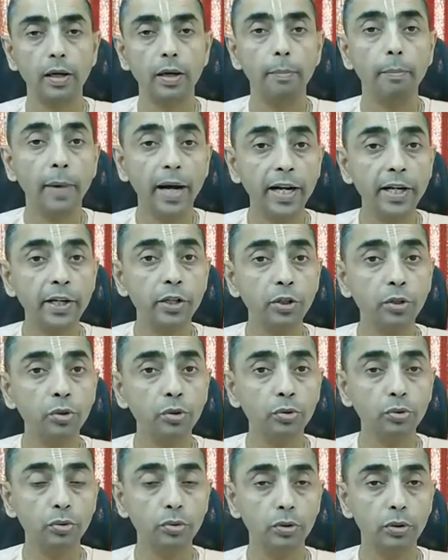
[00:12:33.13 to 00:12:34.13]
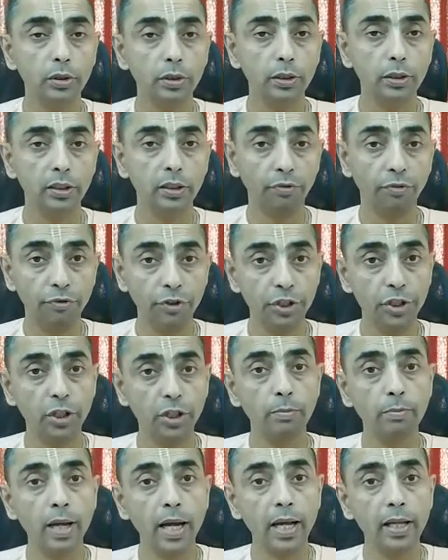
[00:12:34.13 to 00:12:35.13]
Mind you, the
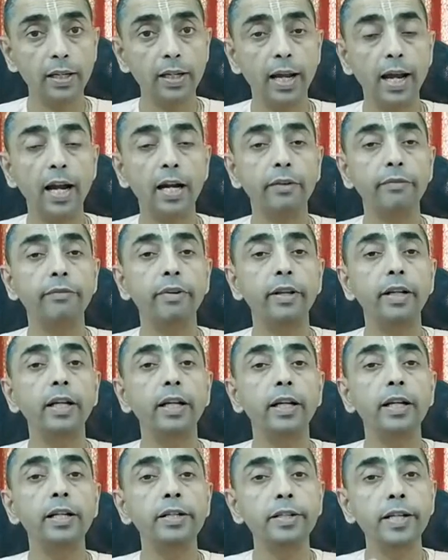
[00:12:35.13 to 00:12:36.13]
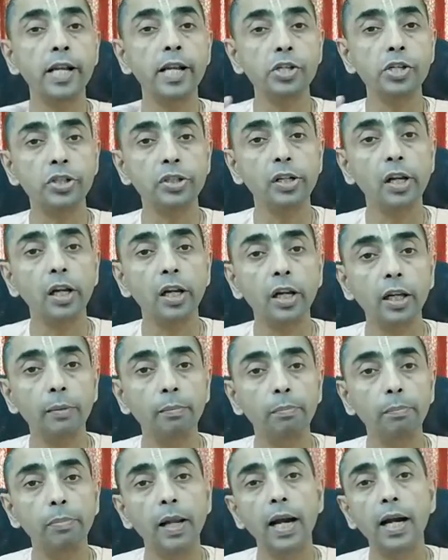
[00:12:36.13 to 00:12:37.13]
fisherman had very intentionally
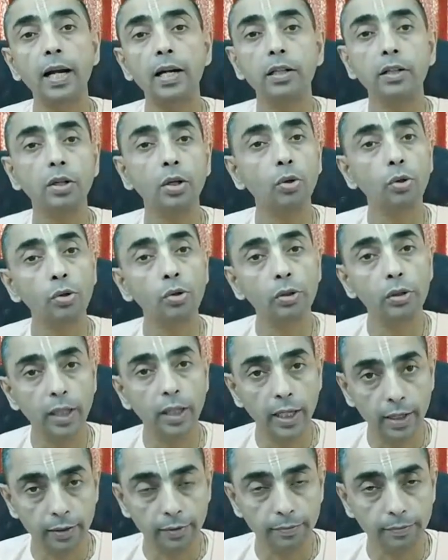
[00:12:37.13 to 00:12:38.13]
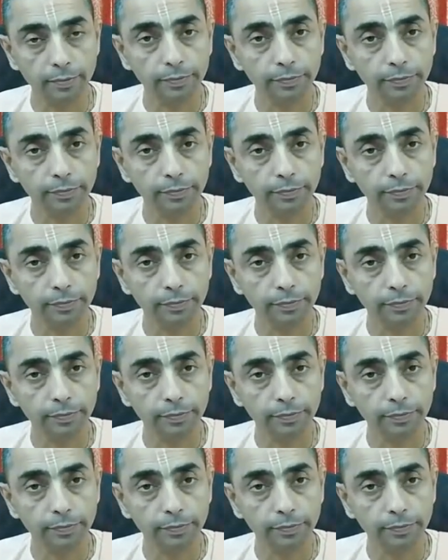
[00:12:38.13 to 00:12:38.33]
planned the whole thing.